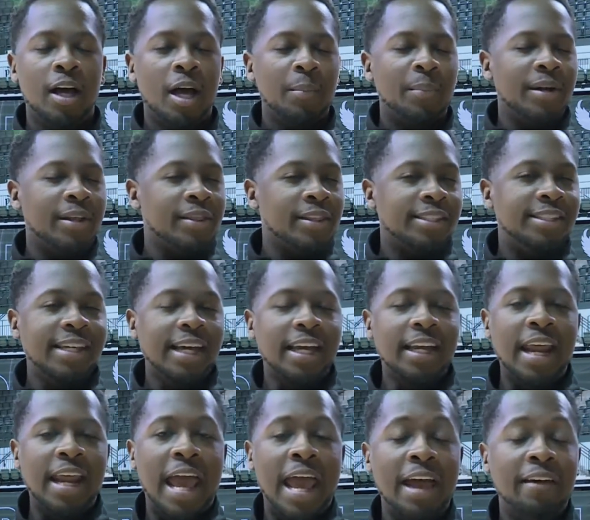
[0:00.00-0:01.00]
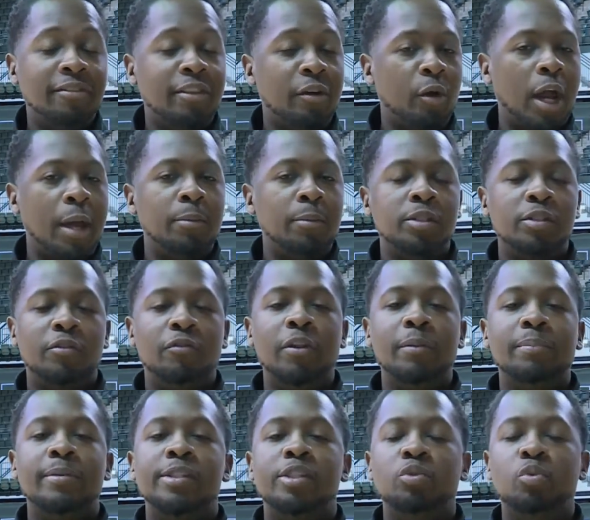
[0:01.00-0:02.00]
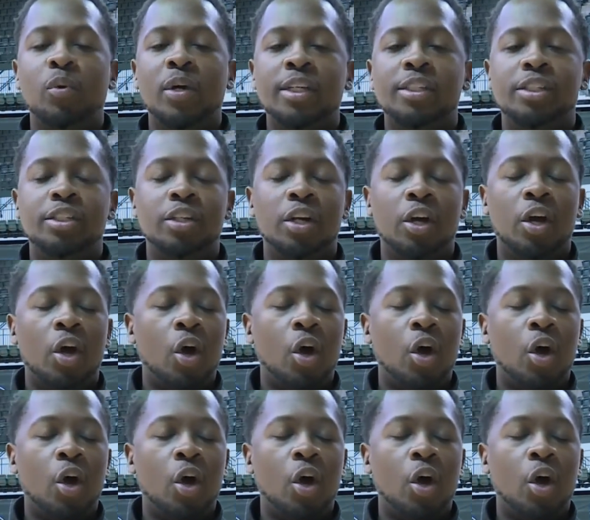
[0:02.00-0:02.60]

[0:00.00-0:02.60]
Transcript: but in the second half they were able to flip the switch